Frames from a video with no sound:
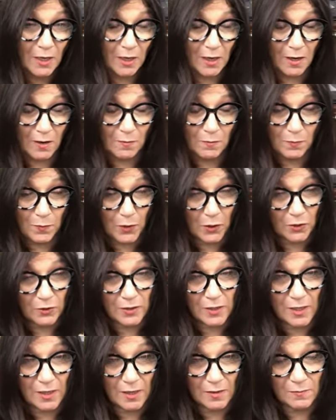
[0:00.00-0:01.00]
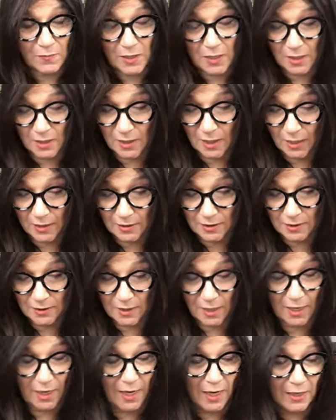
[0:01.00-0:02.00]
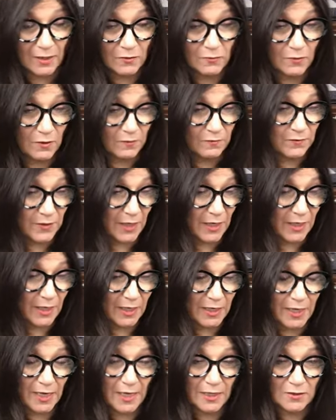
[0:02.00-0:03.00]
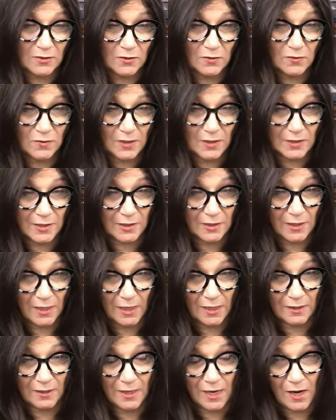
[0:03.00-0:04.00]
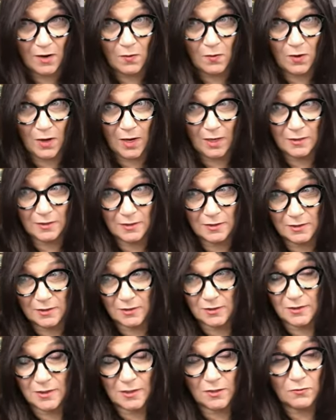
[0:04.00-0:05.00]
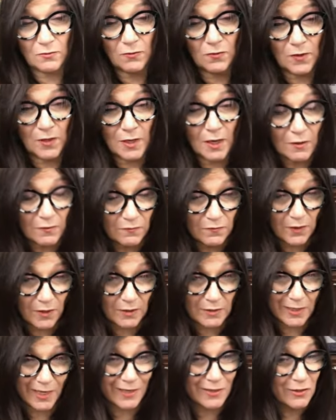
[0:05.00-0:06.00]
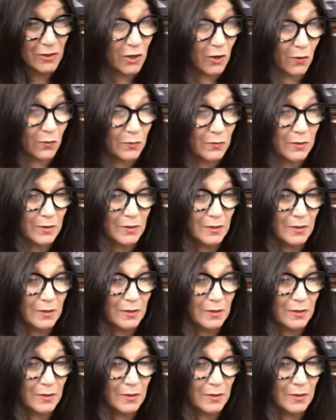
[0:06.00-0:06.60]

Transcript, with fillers: um, barking at me and i just i had a rough day and i can't do this and and now i it's just another thing i failed at no